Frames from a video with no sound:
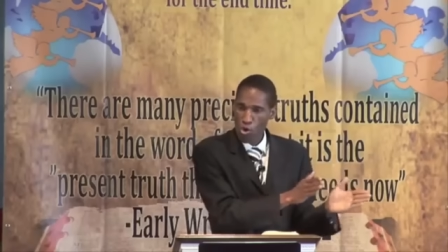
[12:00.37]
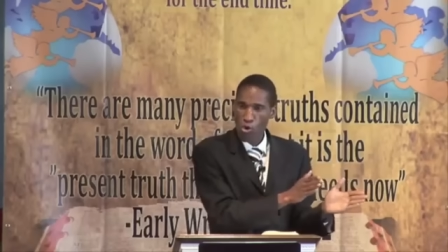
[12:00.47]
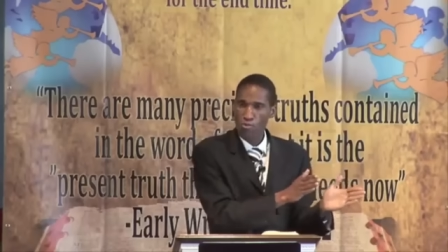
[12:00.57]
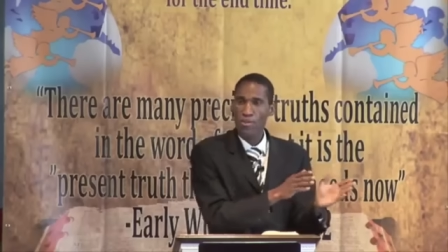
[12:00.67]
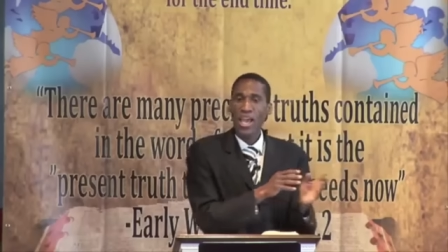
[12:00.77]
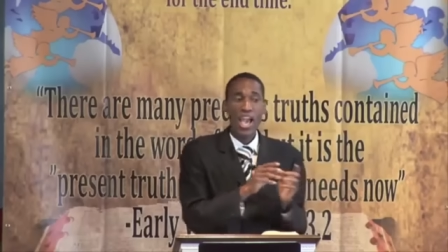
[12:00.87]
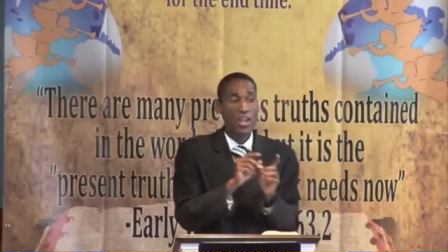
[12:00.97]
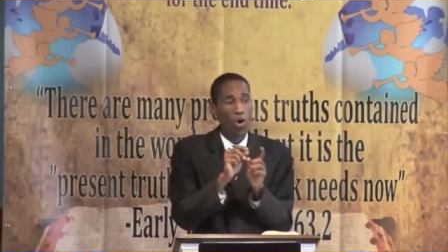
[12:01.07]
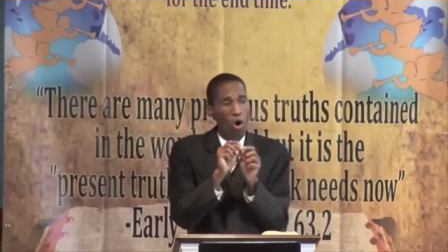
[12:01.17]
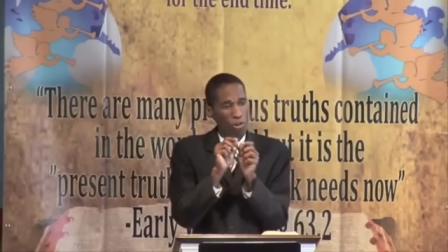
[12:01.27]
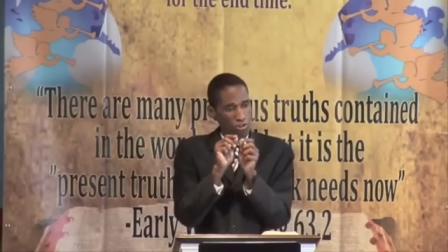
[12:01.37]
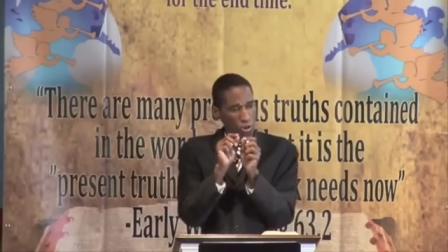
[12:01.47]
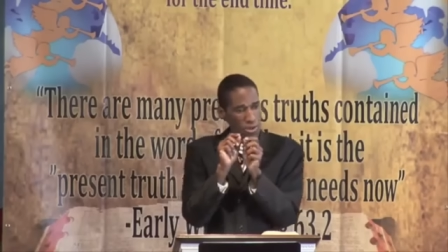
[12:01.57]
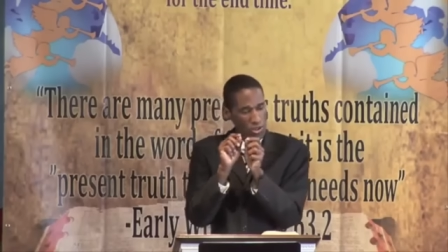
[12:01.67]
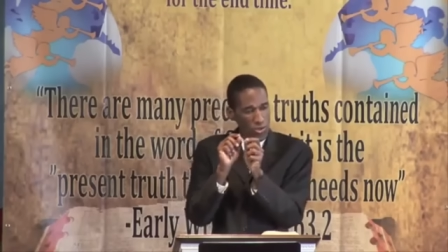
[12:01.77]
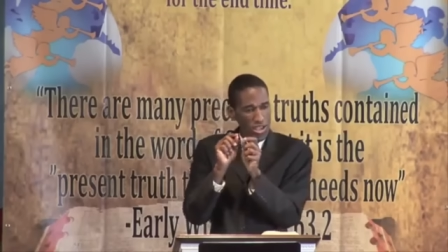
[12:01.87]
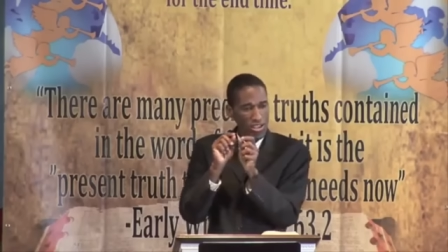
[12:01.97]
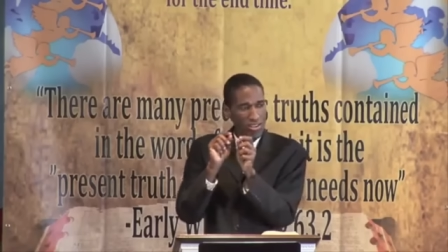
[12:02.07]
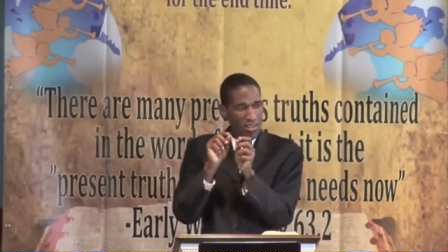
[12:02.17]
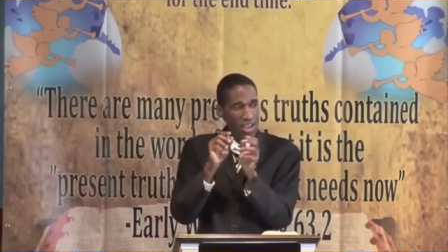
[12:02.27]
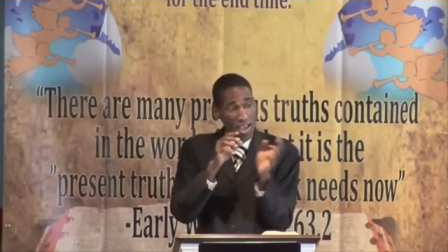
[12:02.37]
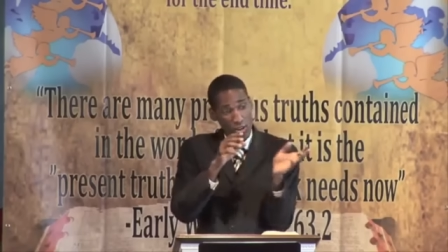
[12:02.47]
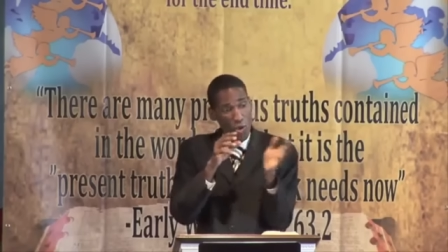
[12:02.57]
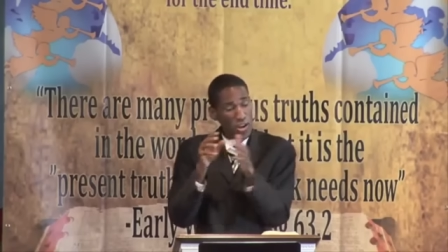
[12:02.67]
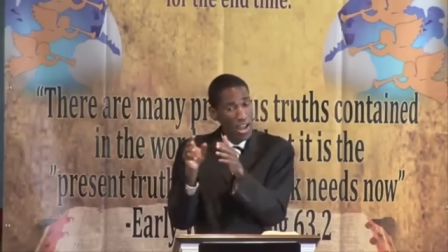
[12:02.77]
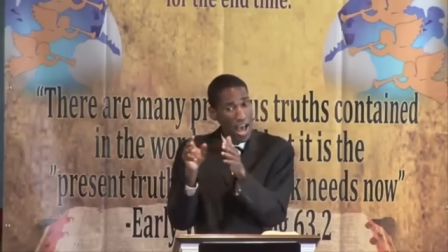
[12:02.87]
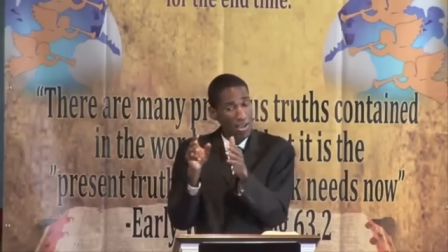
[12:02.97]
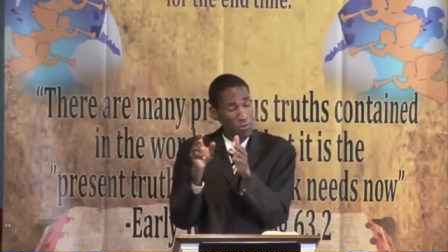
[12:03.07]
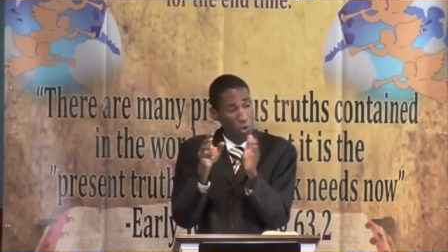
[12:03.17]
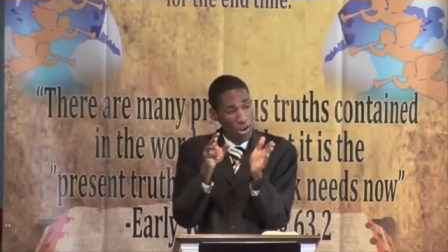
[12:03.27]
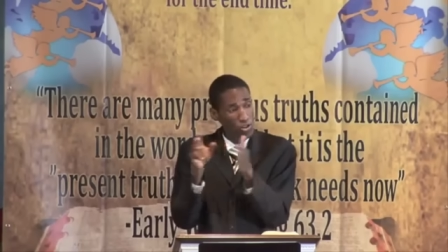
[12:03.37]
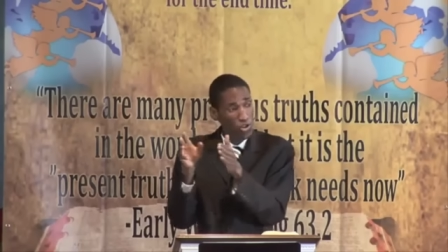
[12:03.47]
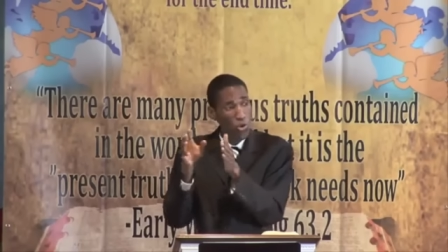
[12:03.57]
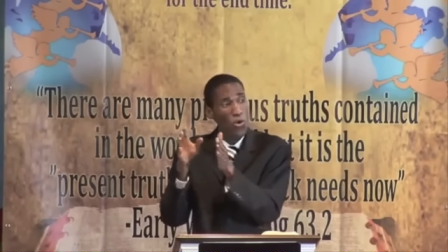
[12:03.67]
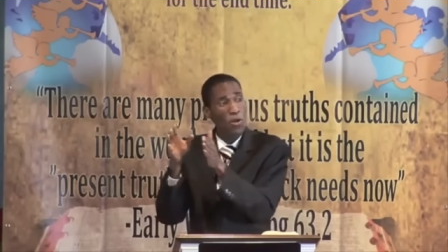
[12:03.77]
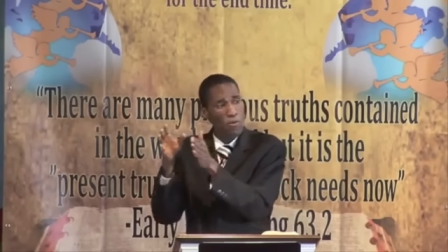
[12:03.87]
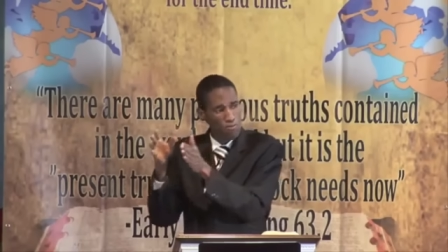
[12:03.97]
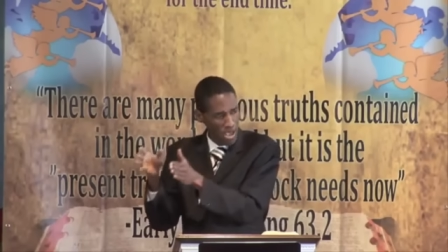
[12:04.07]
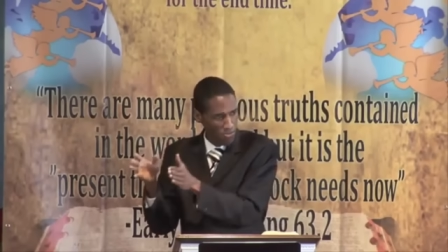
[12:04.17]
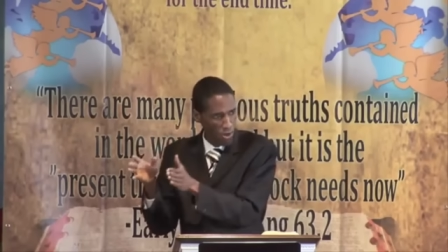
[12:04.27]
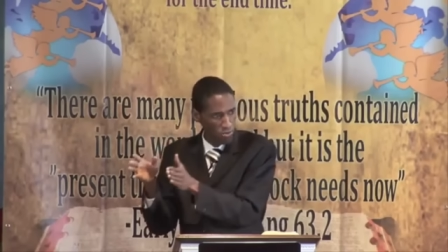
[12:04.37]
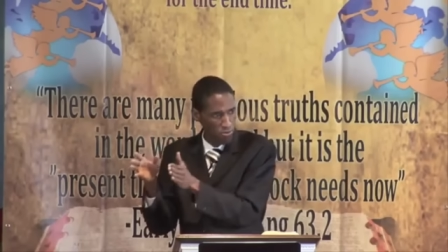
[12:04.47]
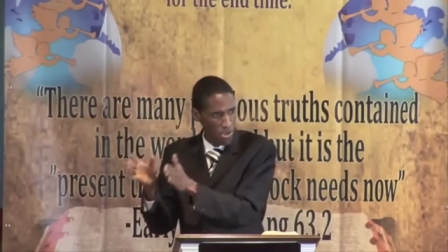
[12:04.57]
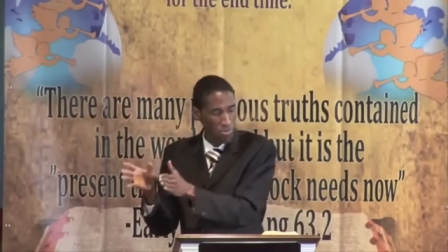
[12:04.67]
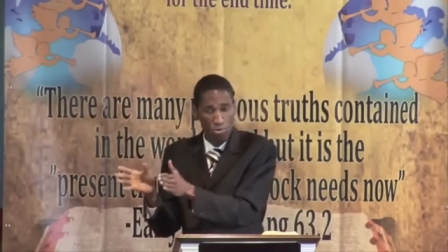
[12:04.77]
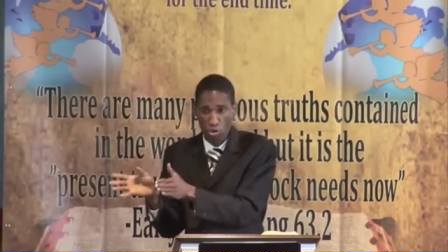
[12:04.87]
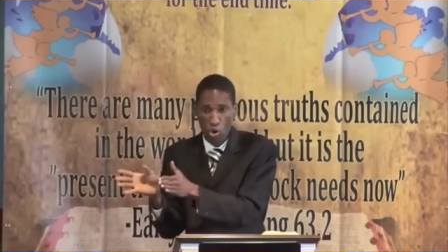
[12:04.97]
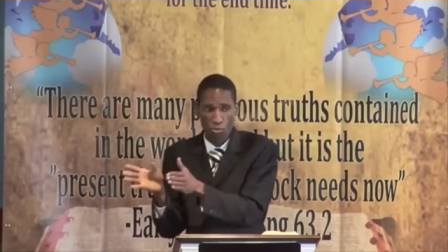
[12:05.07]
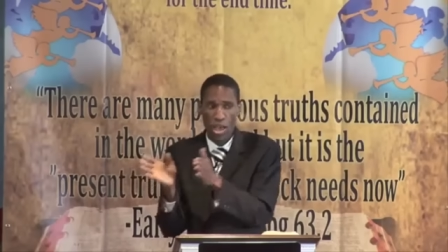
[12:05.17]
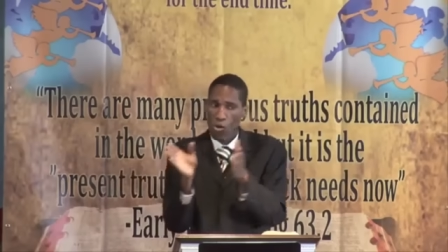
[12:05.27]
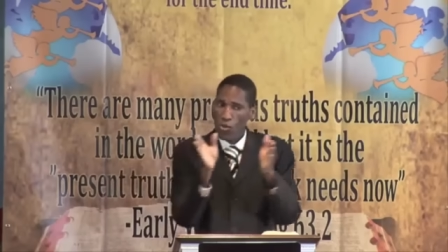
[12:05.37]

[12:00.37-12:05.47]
Rome and also between and going uh, going to papal papal Rome.